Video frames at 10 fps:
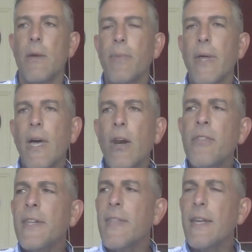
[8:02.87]
But I don't
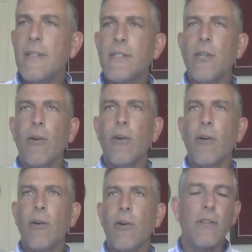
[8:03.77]
think that necessarily
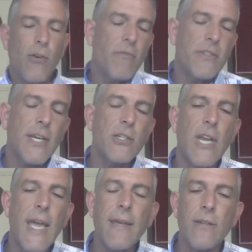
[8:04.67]
means that the conversation
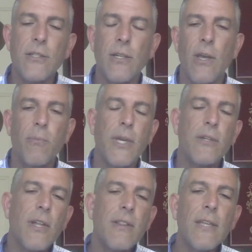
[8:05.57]
ends,
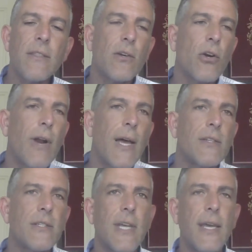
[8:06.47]
because I think the
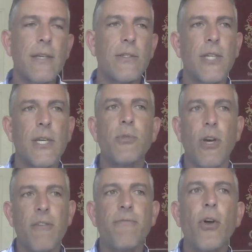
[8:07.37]
Quran seems to
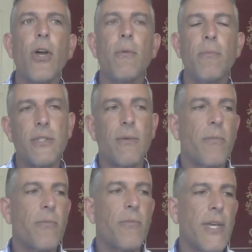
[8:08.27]
affirm
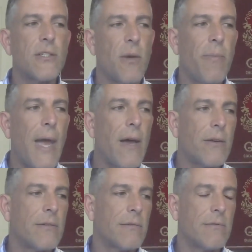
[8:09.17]
some things
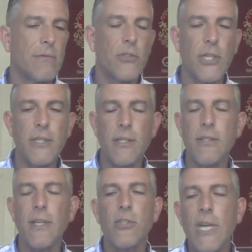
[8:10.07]
about Jesus
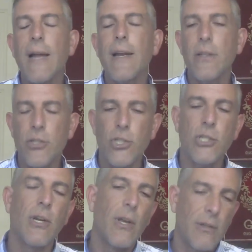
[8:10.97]
that
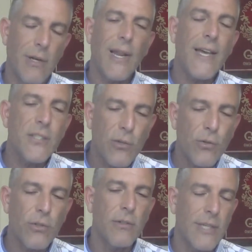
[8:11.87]
challenge
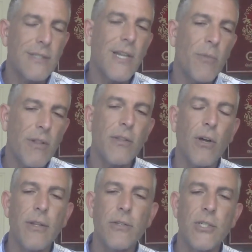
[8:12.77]
classical Islamic
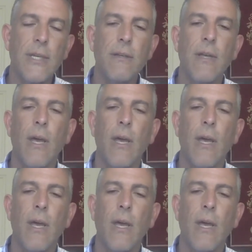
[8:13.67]
theology.